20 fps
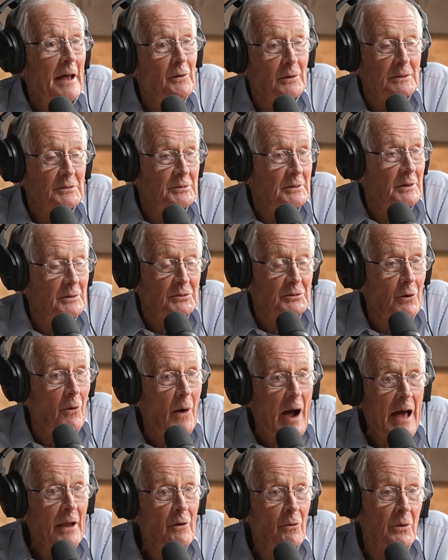so
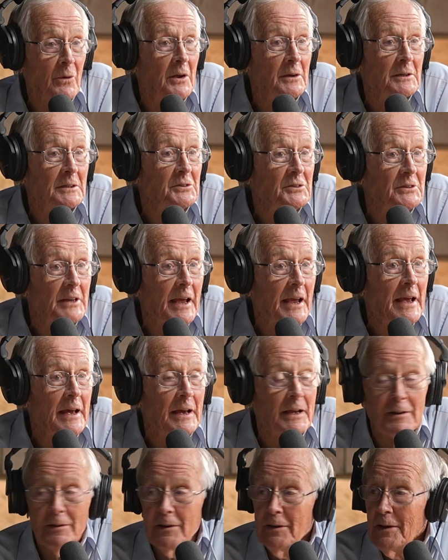I don't
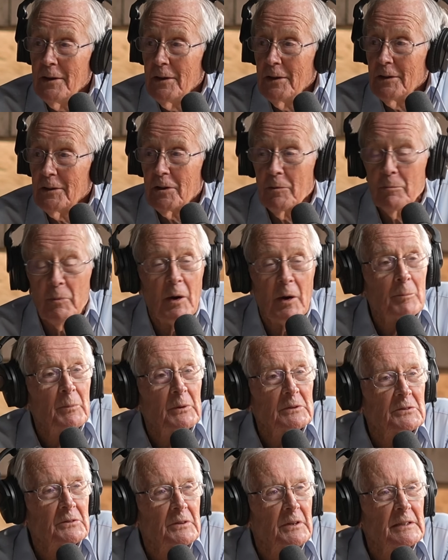understand the
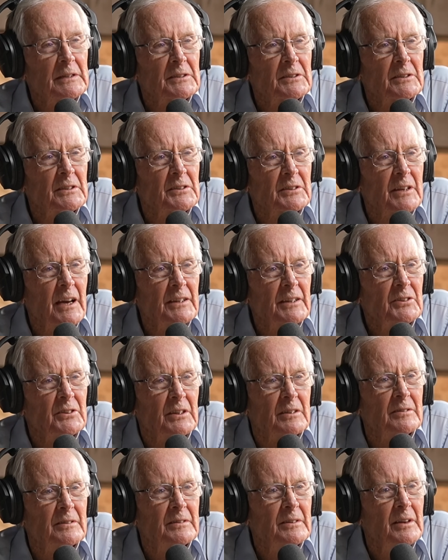purpose of this
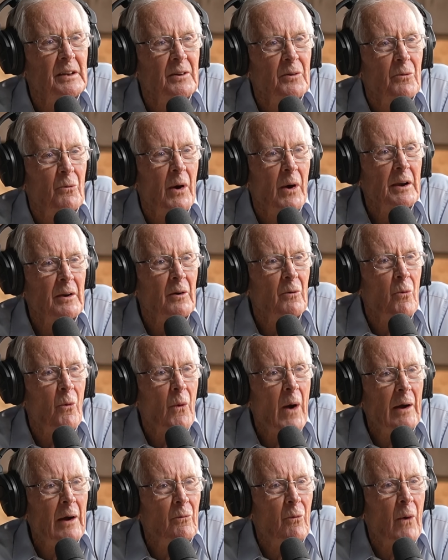discussion.
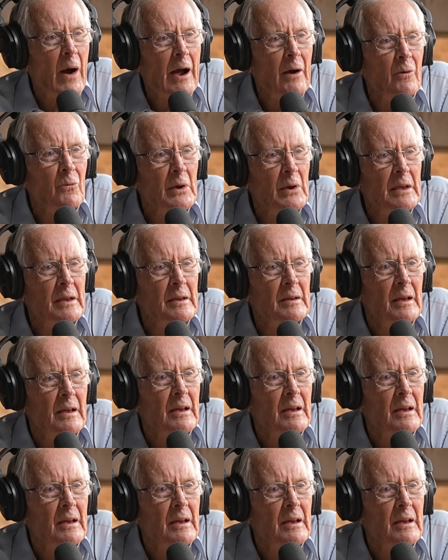Why are we